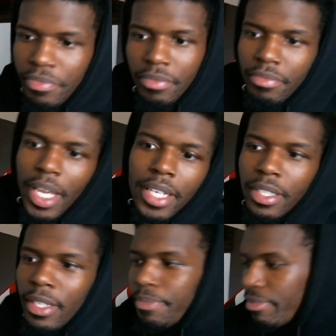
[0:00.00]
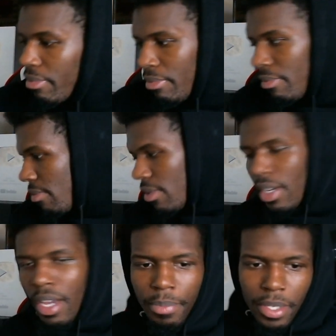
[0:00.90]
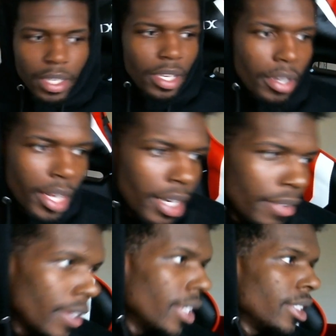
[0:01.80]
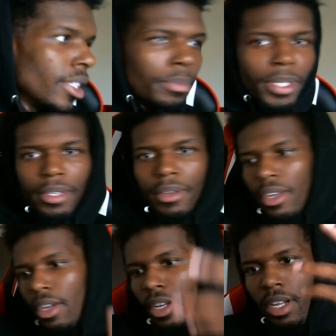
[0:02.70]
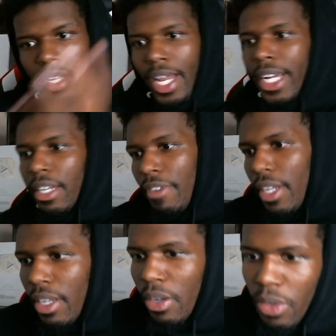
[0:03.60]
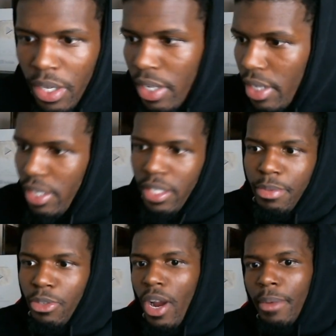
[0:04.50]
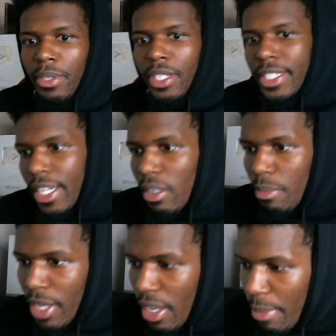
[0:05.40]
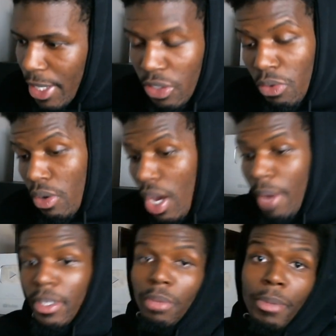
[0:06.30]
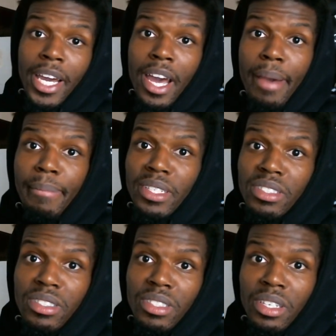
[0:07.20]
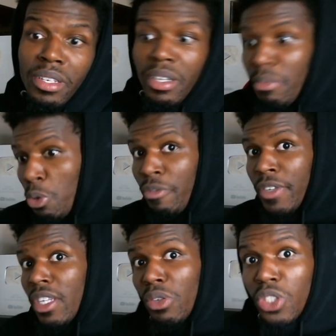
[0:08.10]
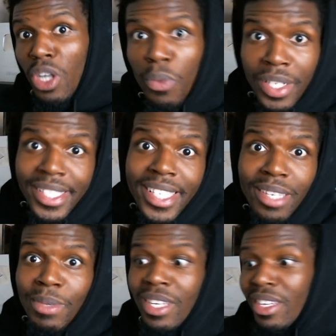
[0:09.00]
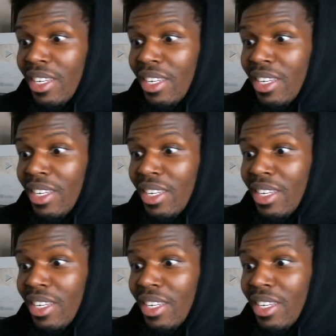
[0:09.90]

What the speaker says: That's it. I'm done. Y'all not even listening to me. Like the video. Subscribe to the channel, man. Make sure you comment in my comments. More videos y'all want to see of me.